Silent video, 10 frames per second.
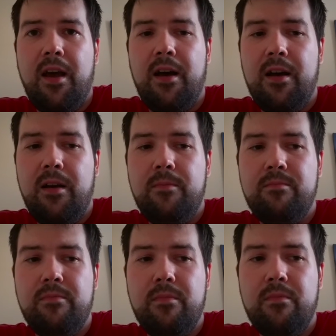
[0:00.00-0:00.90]

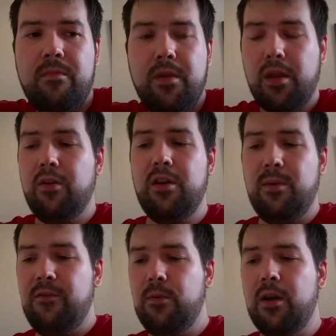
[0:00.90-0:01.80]
So,
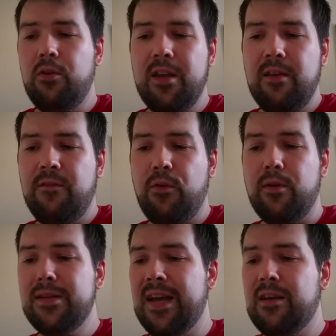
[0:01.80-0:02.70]
if you are looking for
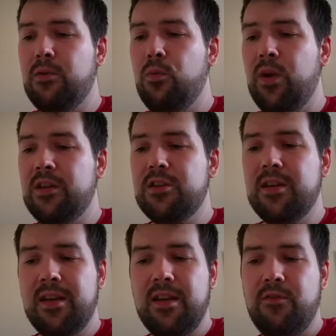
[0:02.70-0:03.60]
a tank which
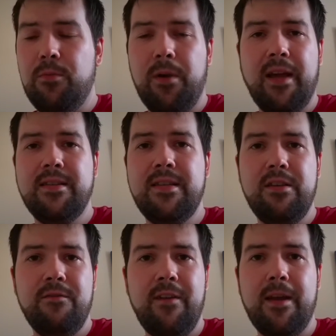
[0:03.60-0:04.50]
can give you plenty
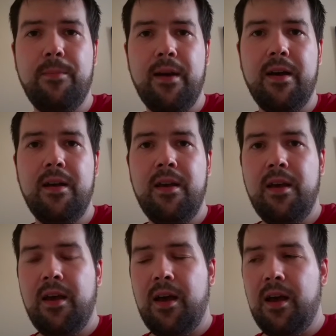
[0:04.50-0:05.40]
of vapour,
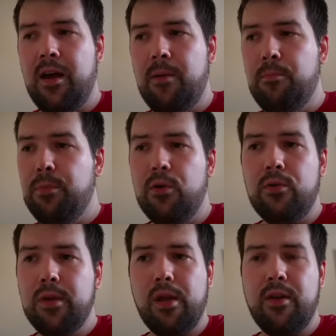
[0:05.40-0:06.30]
but
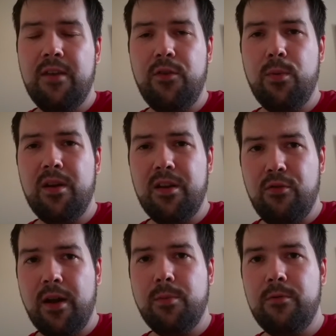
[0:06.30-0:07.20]
also give you an
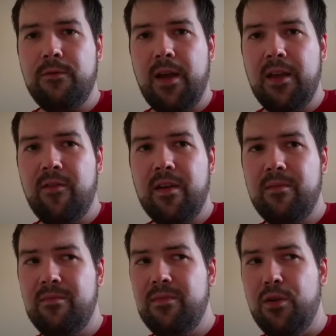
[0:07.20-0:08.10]
incredible flavour
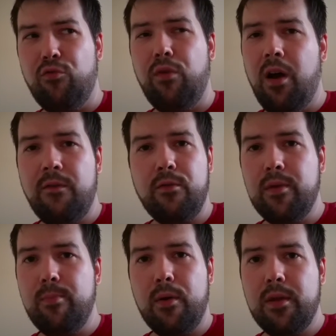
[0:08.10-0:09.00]
that
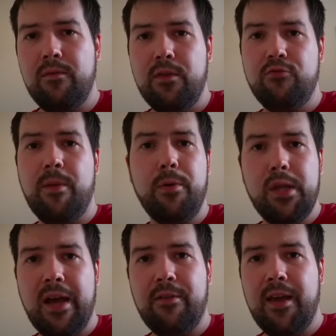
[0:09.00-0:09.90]
rivals most of the drippers
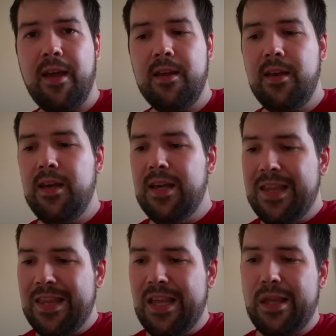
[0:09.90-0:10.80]
out there,
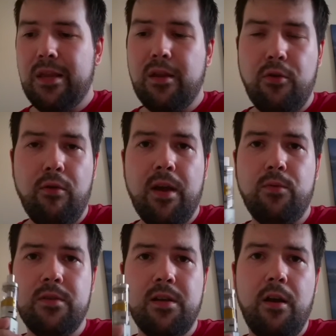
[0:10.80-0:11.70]
this is a great
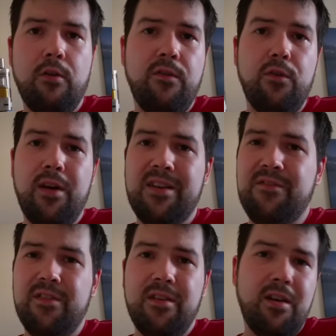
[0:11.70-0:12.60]
one to go for. And
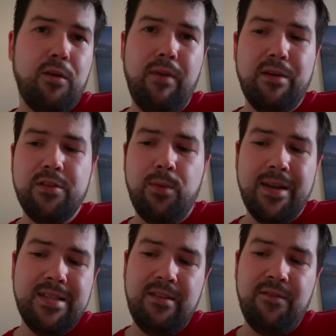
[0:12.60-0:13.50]
for around
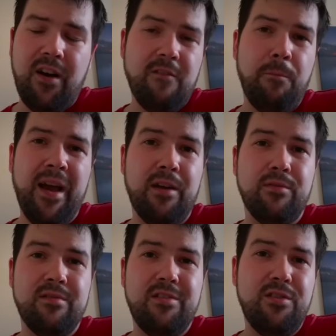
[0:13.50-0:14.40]

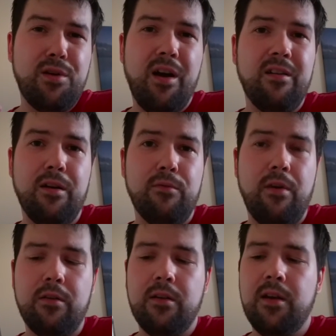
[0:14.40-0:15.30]
£25, you can't go
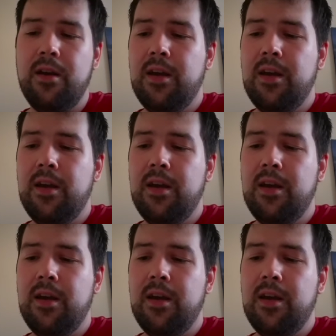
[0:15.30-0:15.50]
wrong.